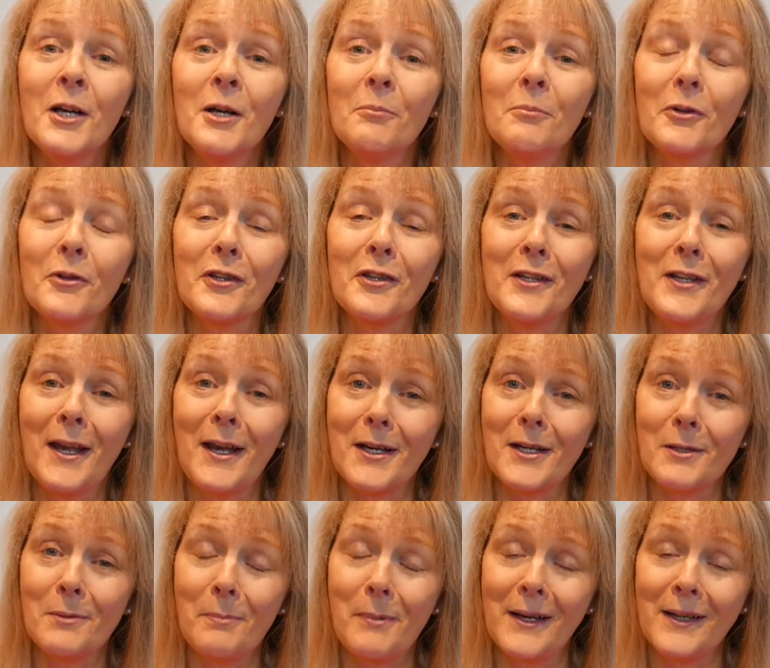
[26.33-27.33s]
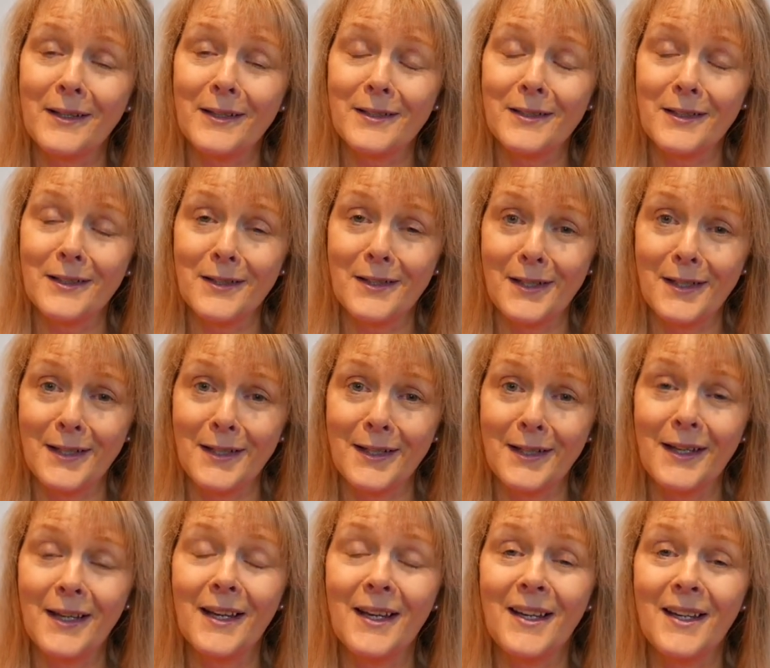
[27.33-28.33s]
But the next best
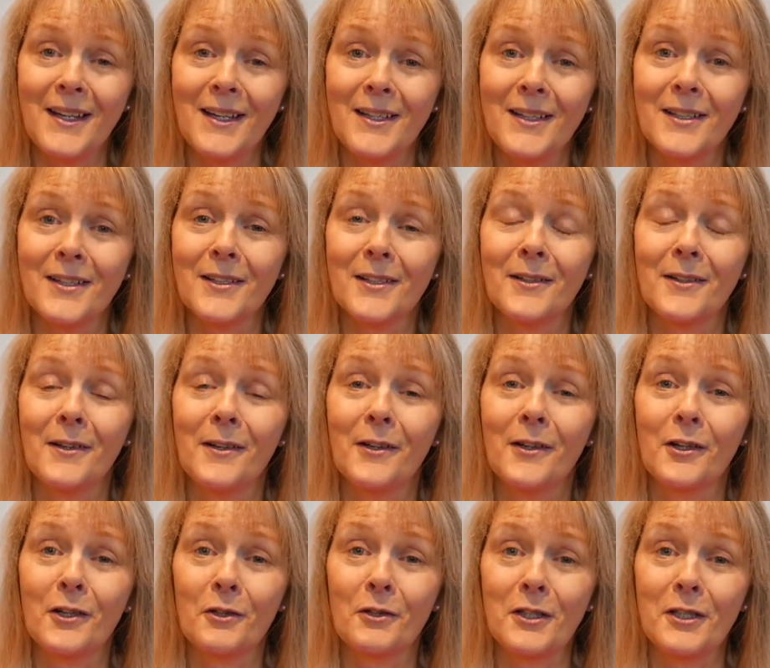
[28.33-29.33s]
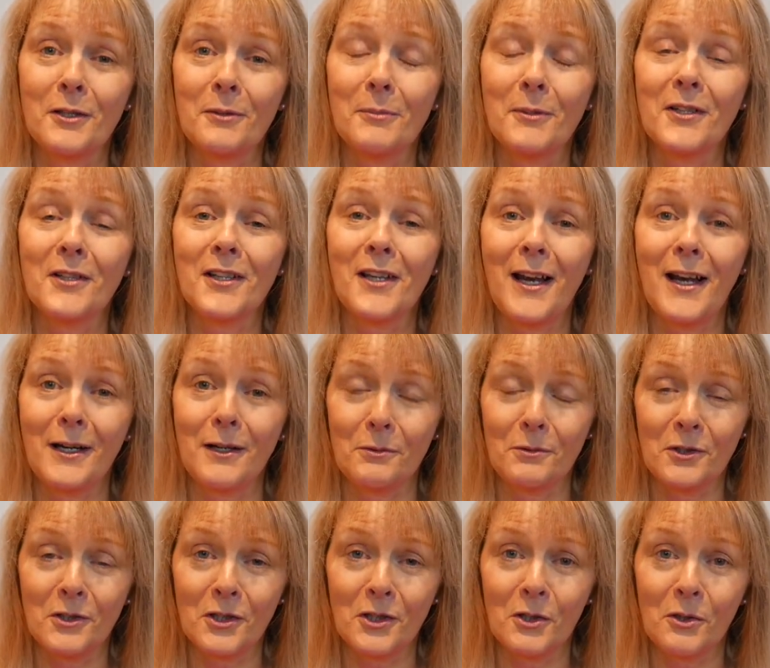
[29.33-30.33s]
thing is Christmas
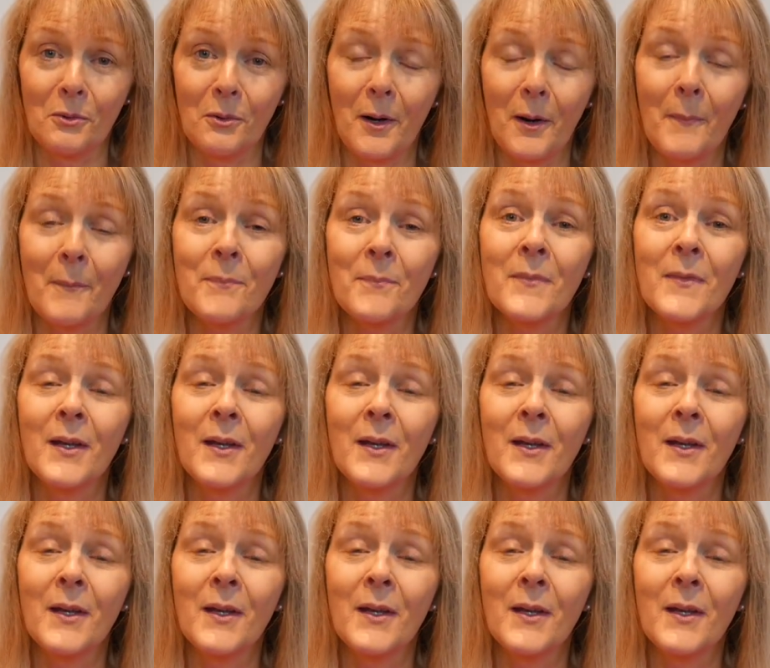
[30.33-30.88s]
house tour.